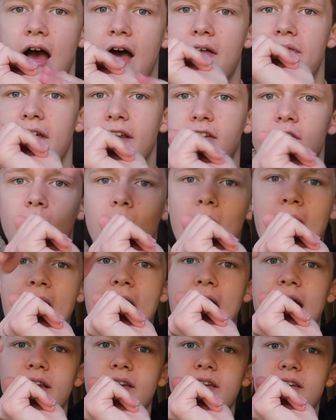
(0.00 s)
and then your
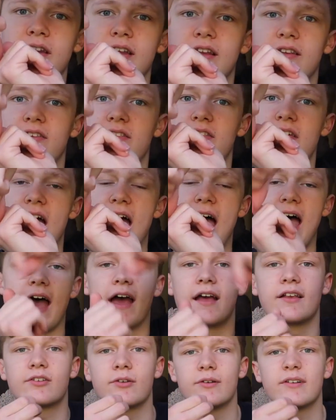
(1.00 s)
hand is
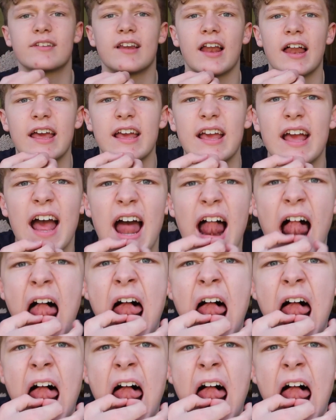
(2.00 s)
there, so it's like...